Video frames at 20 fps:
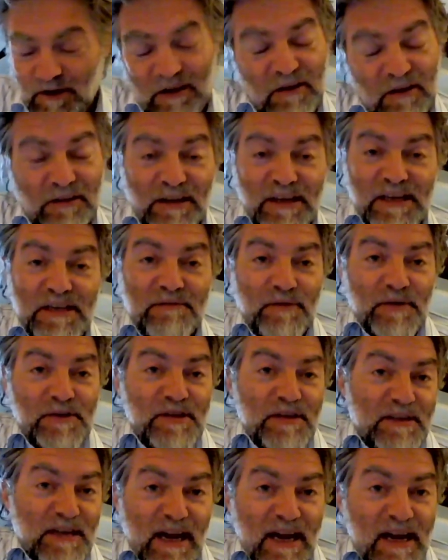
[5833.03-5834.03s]
at least for
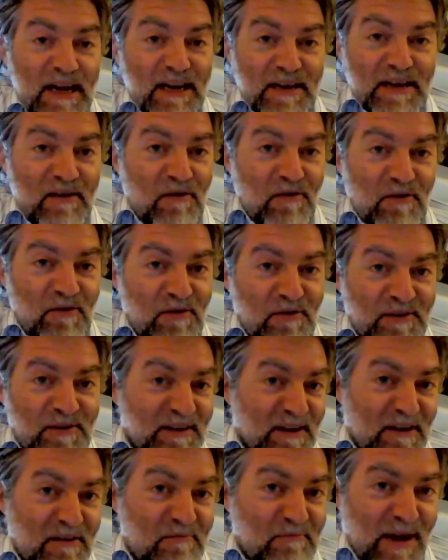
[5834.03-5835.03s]
today, or
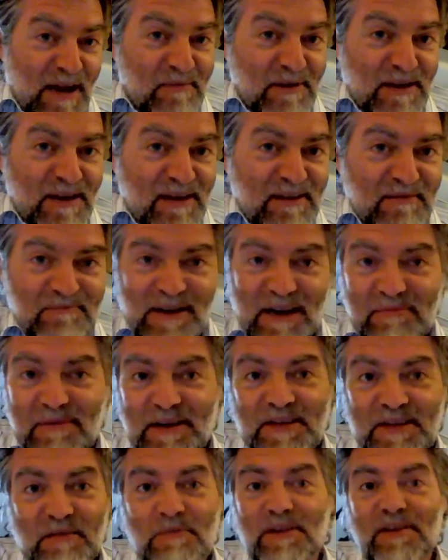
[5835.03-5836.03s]

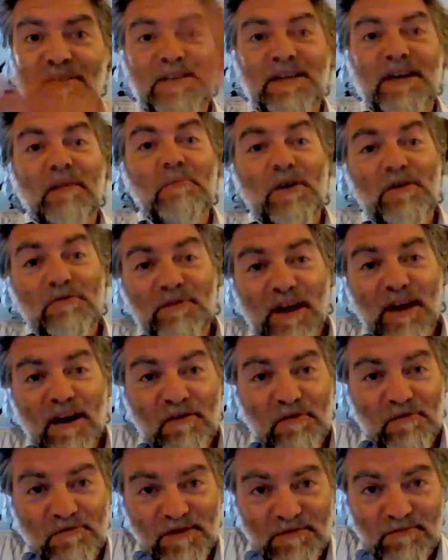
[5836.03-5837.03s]
maybe some other time. Who
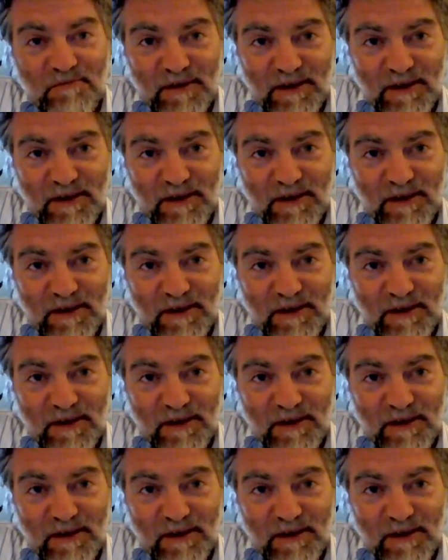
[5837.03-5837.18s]
knows?